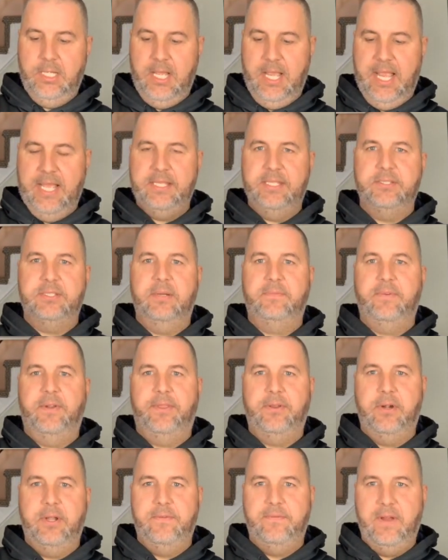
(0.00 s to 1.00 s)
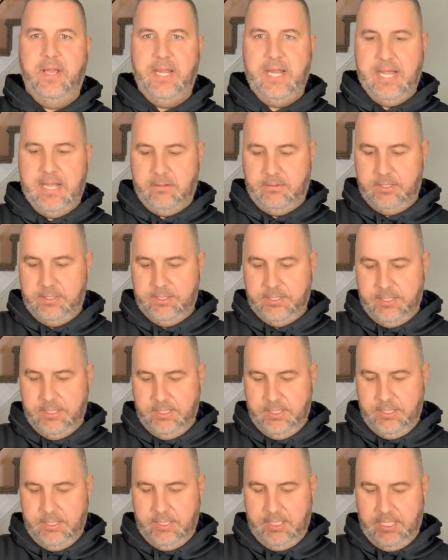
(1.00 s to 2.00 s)
had this up for $35,
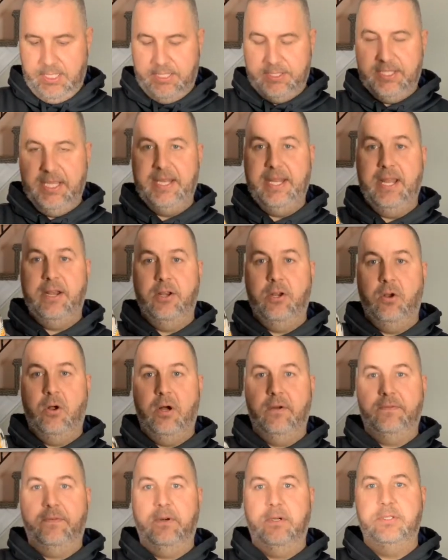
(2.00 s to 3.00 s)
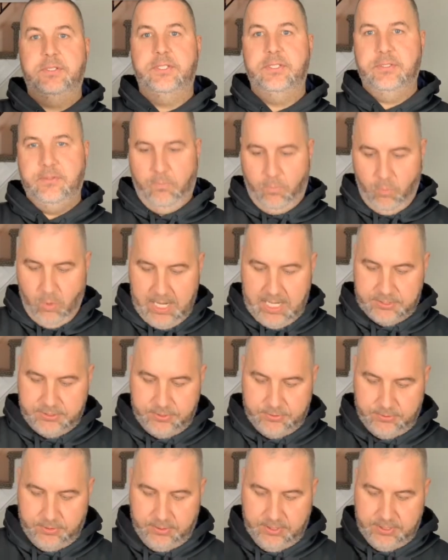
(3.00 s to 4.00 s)
and I sent out an offer to
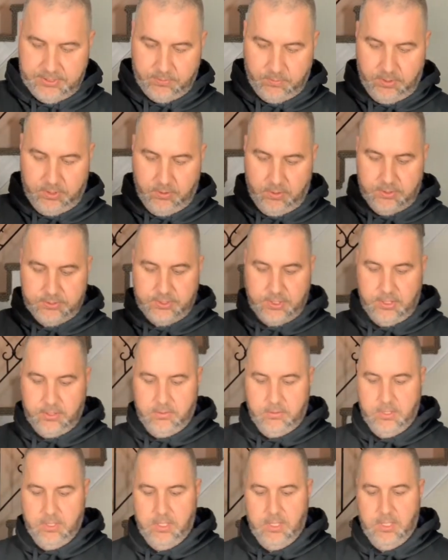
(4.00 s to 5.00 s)
watchers on this one also